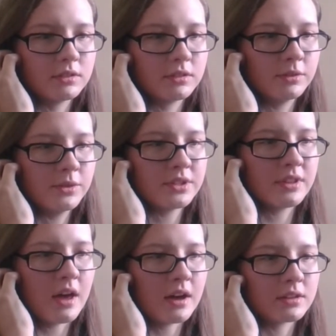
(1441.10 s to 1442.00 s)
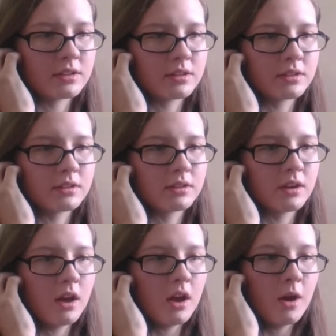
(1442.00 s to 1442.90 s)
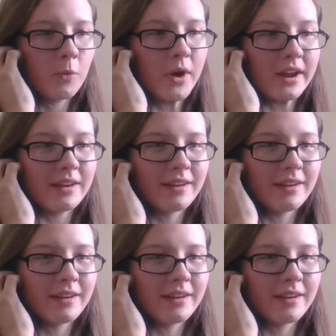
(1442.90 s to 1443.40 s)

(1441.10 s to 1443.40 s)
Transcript: Who is that? Wait.